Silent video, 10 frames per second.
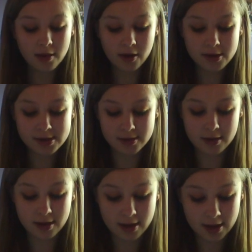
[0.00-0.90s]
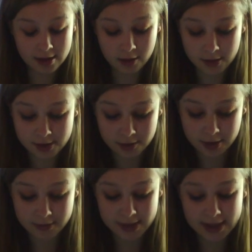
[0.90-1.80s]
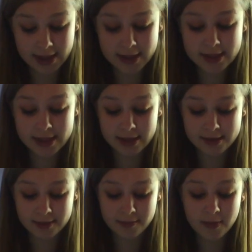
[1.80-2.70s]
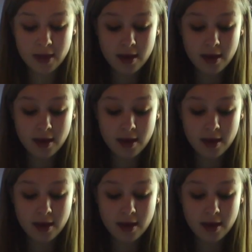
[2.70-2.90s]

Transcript: In the God Squad, Mercedes tells them